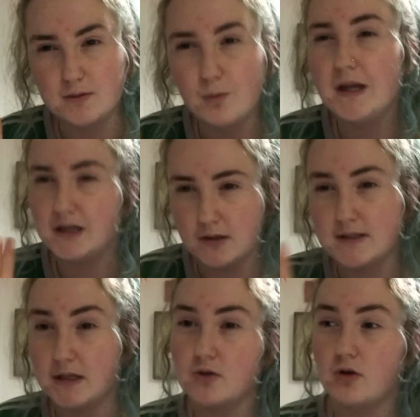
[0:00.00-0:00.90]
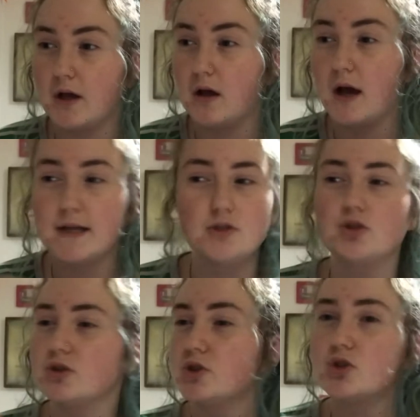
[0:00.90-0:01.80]
Wait till you see it trying on. It's
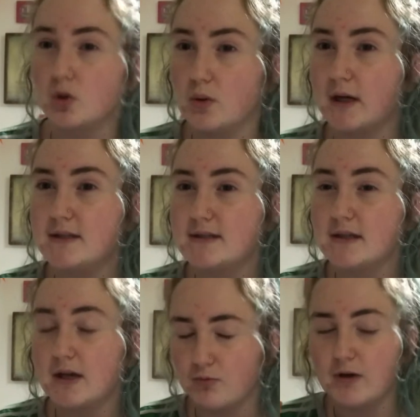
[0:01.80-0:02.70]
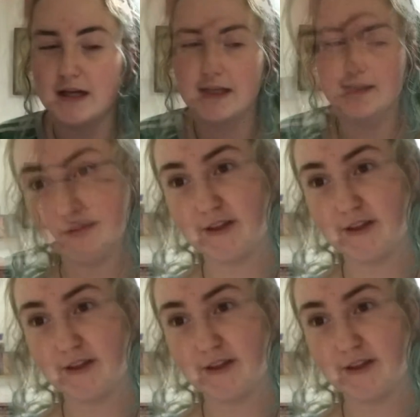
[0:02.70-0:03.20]
just so nice. It really is.